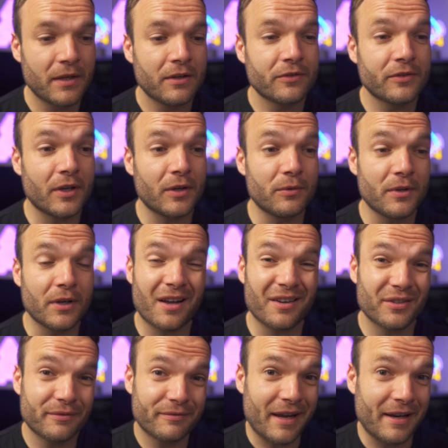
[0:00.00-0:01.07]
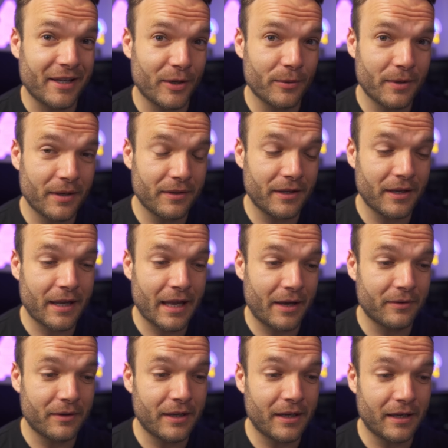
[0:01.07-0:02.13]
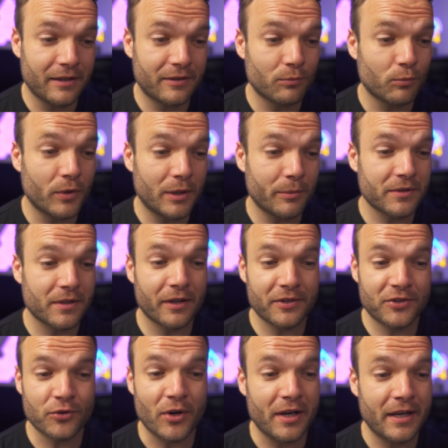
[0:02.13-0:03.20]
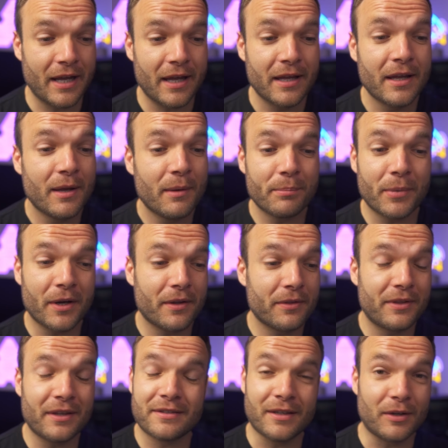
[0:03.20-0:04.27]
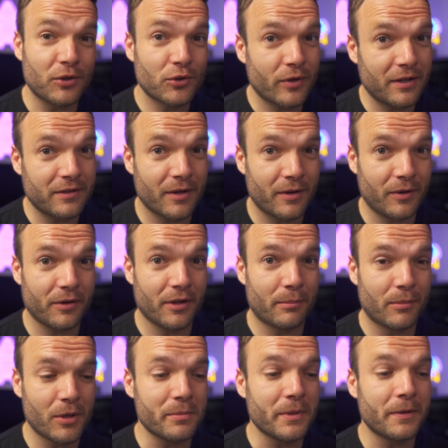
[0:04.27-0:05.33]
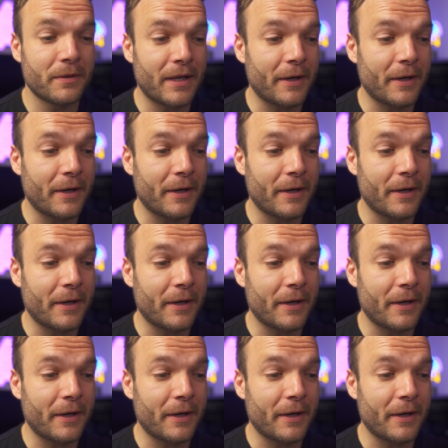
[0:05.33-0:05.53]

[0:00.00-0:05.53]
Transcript: So the last value in the account is what it was last traded at, but there's no trades going on at the moment.